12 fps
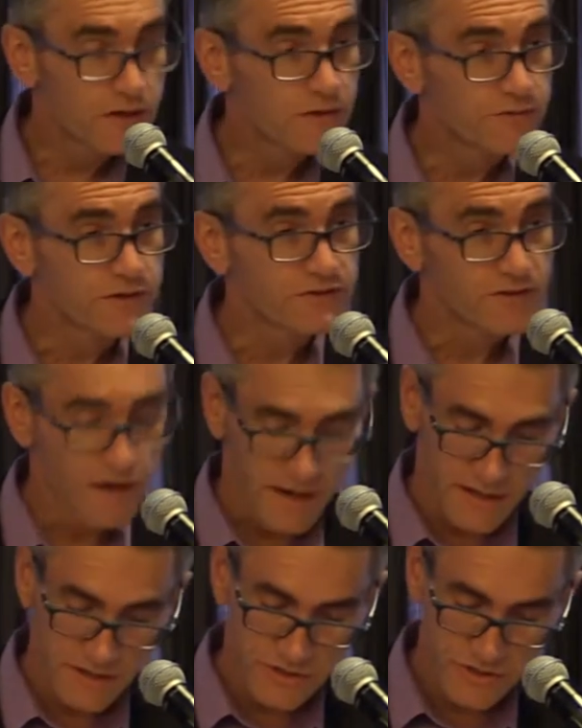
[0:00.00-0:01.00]
of the
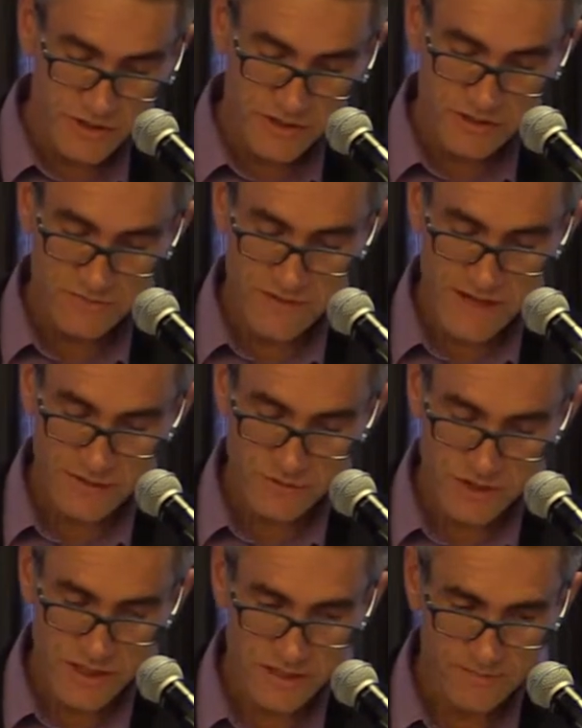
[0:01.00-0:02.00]
entire construction value
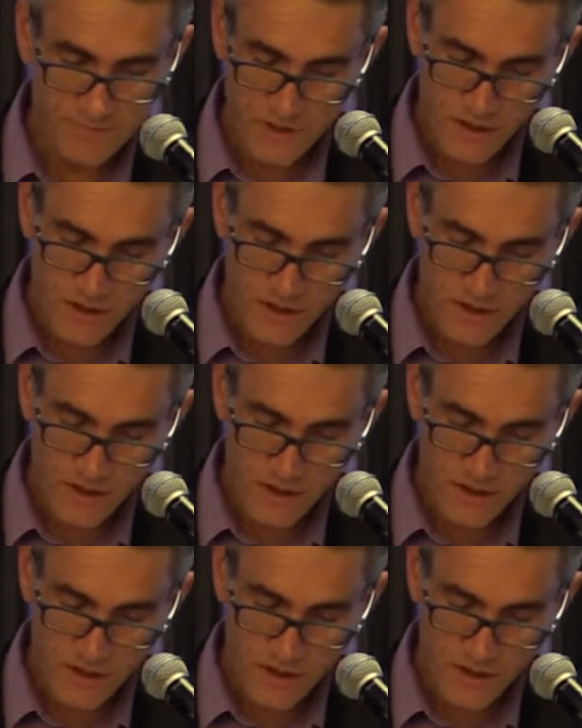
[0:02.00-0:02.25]
chain,